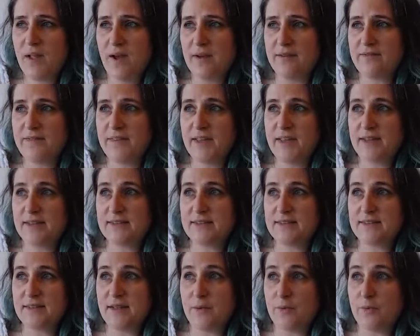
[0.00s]
of
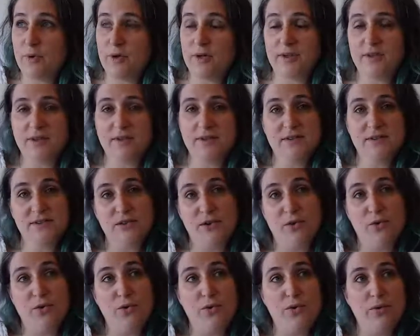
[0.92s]
things that weren't
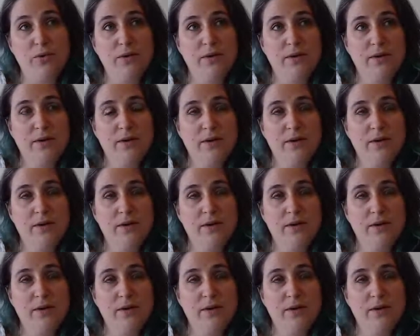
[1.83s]
so